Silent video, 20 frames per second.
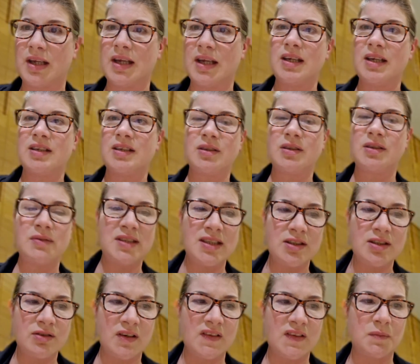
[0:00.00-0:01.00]
So is it
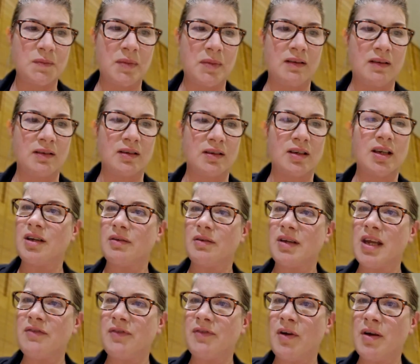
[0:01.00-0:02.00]
transparent?
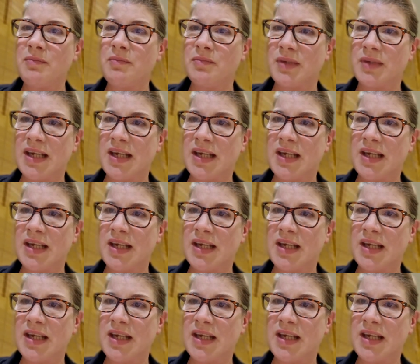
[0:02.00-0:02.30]
If I'm